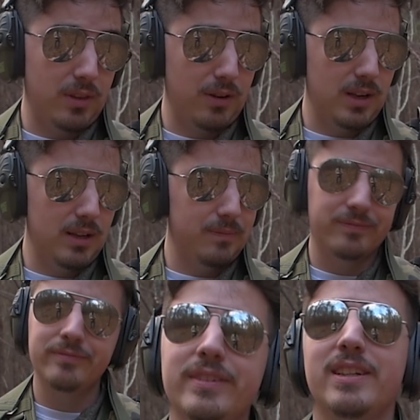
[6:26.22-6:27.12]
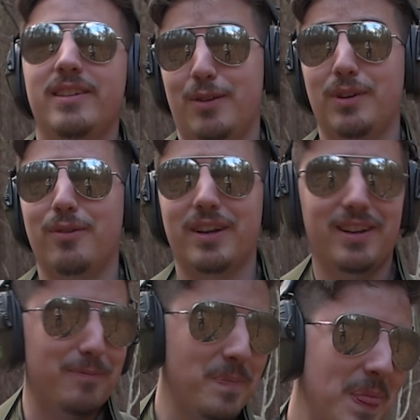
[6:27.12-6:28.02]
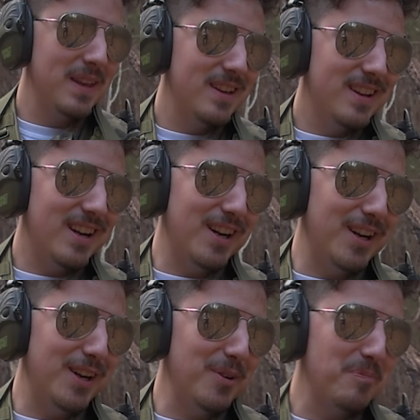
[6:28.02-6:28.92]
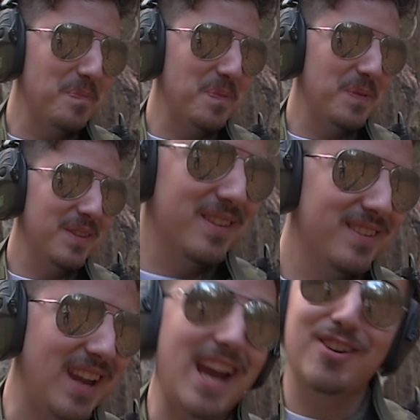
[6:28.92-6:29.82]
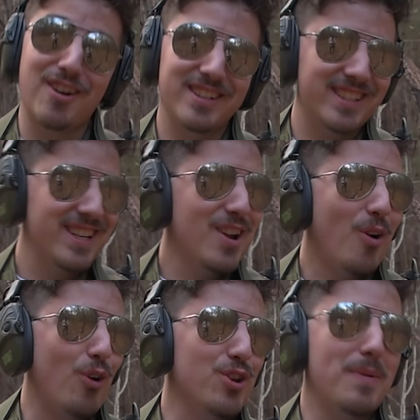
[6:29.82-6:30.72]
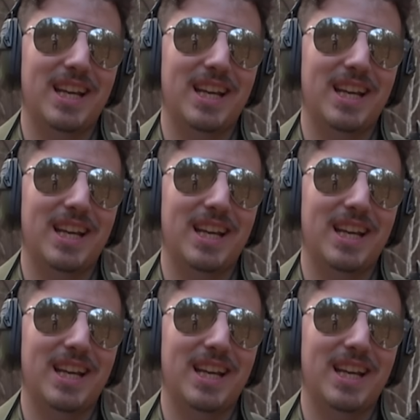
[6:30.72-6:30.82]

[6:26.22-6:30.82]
or their, here we go again, hand guards, or you